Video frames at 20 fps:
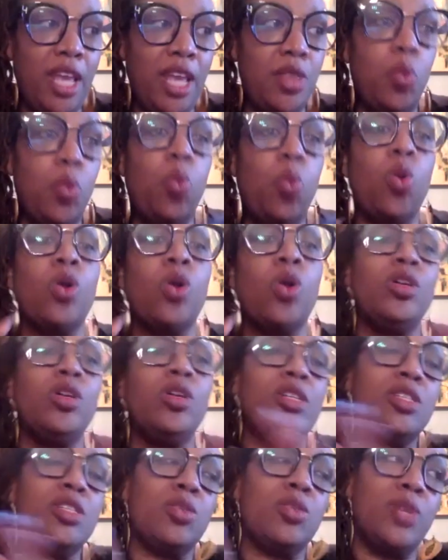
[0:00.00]
The world
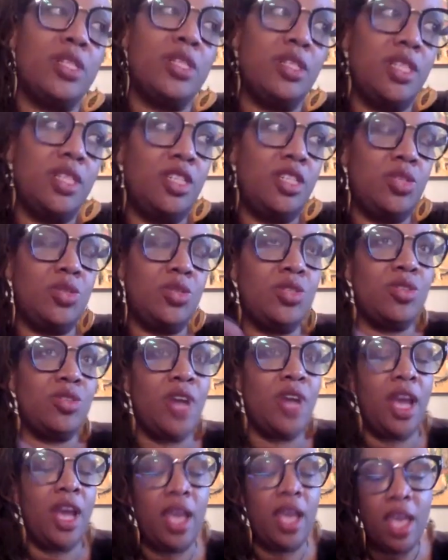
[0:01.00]
is going to lead you
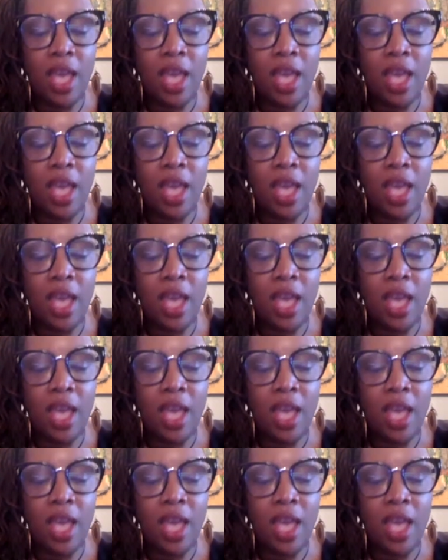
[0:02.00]
astray.